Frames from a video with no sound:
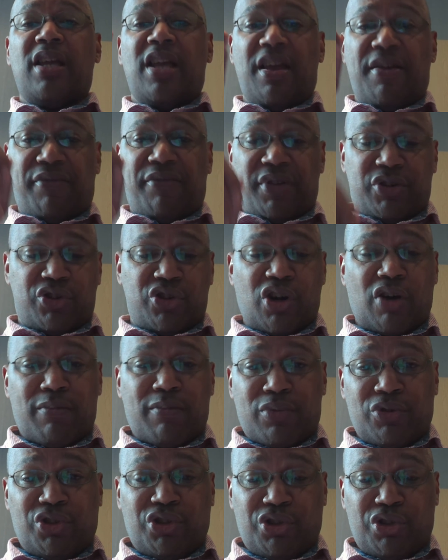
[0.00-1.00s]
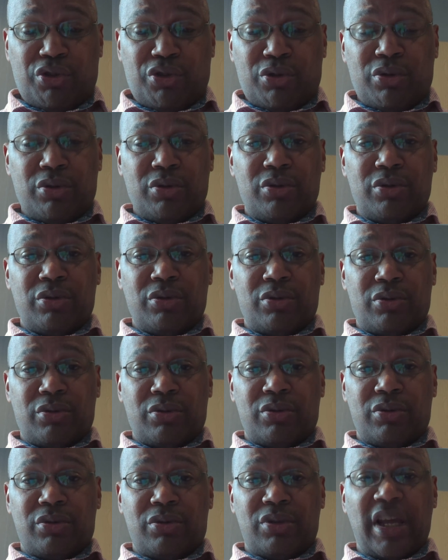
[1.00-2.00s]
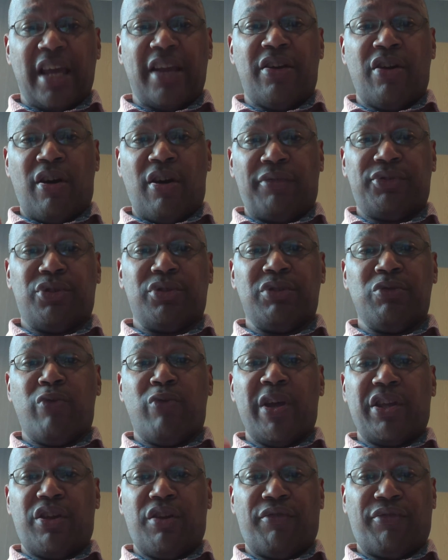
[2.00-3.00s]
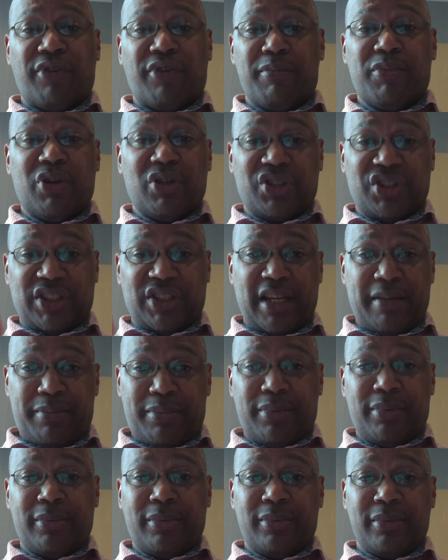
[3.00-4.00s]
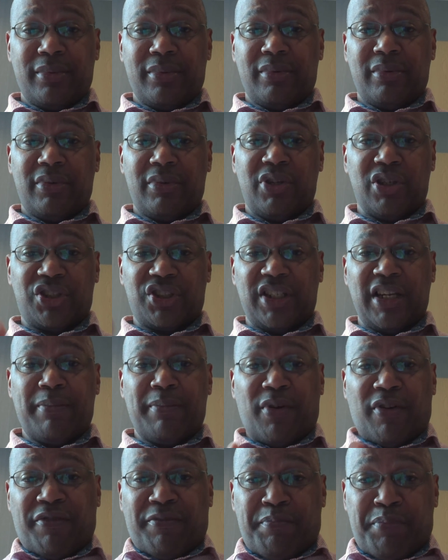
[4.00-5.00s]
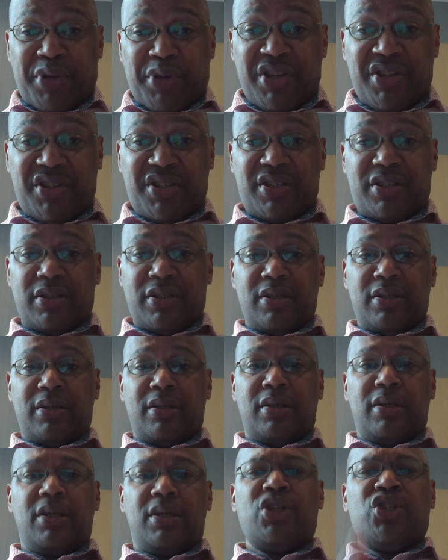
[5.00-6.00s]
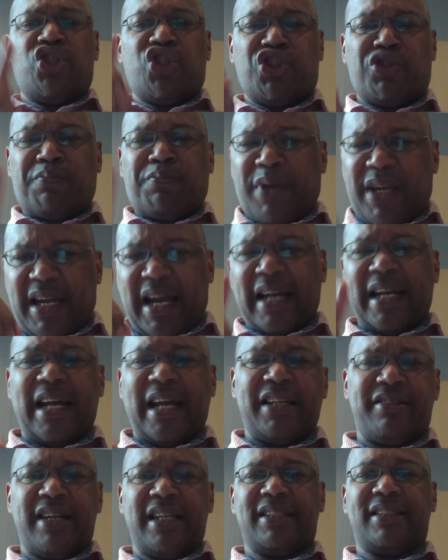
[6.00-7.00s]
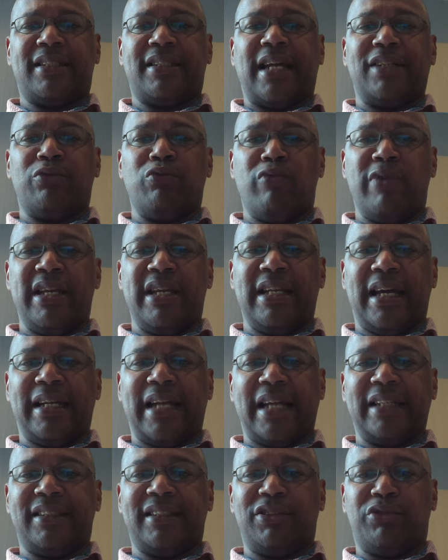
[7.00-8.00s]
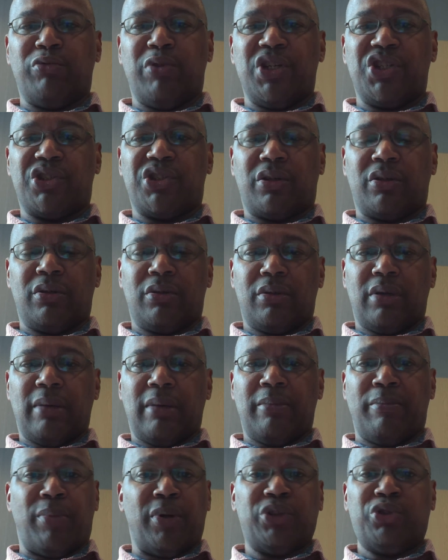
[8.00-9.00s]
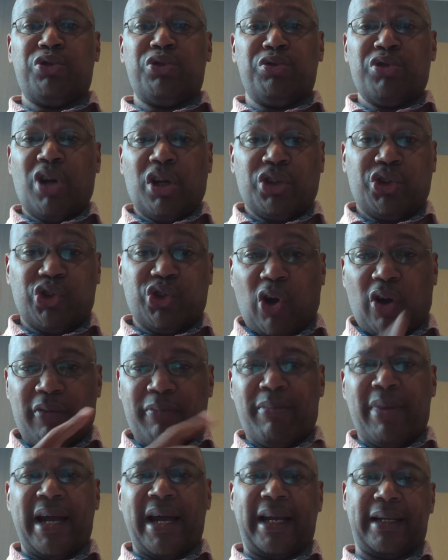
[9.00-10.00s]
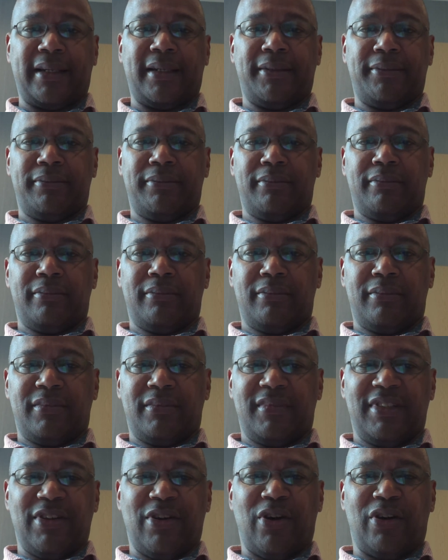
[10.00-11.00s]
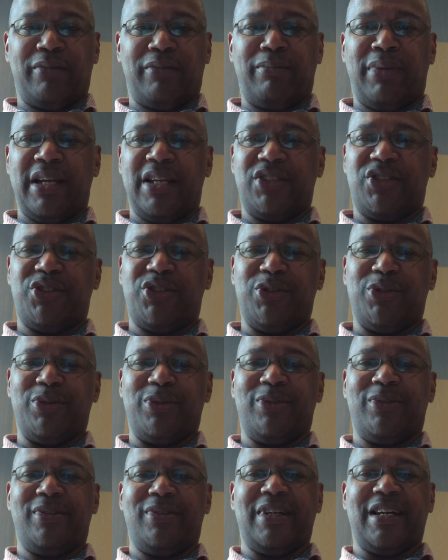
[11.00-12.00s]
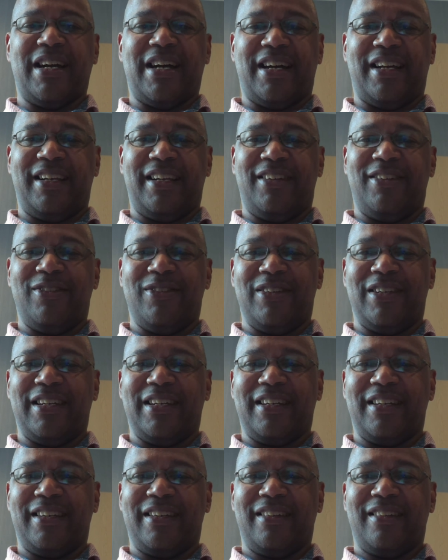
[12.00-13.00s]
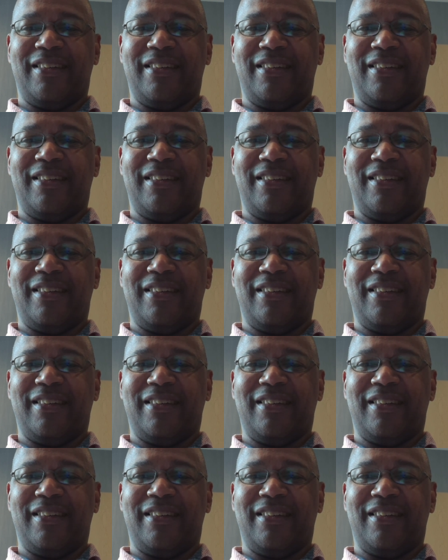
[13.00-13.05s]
if it troubles you enough to wake you from your sleep your sleep of peace Speak and address that wind and that situation, but do not turn back. God bless you. Hallelujah.